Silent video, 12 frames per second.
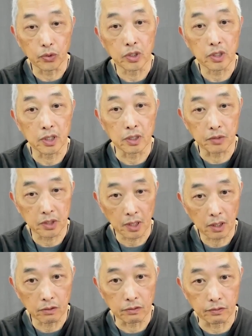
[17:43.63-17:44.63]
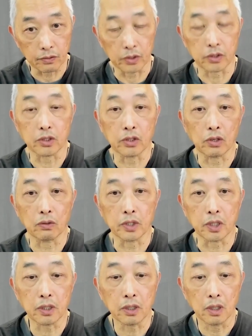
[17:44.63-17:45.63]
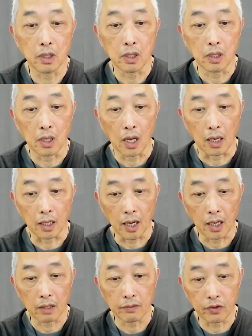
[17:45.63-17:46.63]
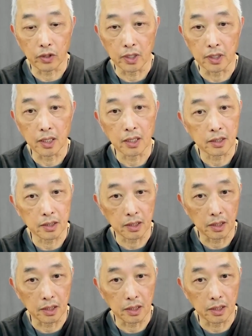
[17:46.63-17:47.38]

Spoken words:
A lot of what he does is the traditional yogic practice,